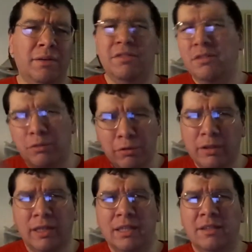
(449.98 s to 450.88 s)
I was in
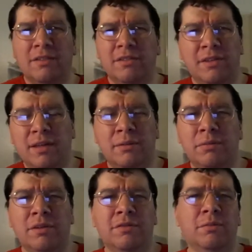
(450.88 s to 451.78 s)
Oregon at the
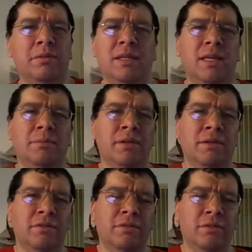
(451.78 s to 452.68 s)
time when this movie came
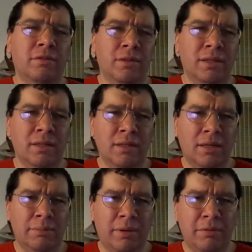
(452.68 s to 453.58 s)
out, so
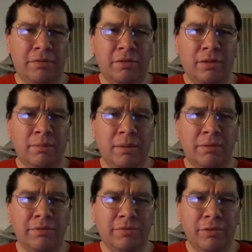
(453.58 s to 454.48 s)
I probably saw
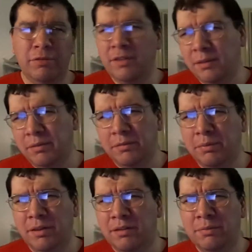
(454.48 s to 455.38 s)
maybe a few TV
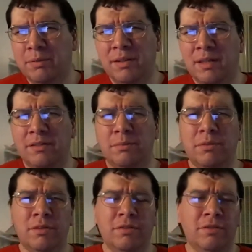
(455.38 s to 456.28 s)
spots, but not as
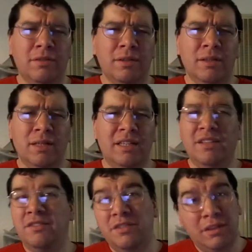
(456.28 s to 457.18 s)
much. I
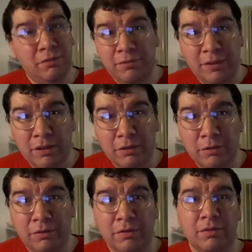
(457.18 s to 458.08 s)
didn't see it in
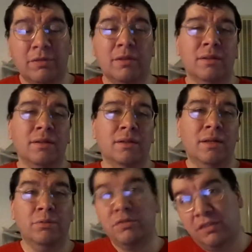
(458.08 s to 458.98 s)
theaters.
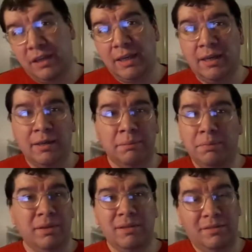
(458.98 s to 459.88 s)
I wish I had,
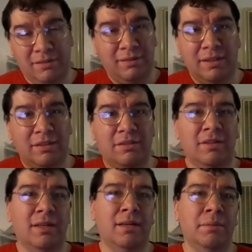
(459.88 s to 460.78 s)
but at the
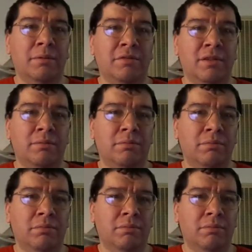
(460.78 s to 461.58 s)
time I was in,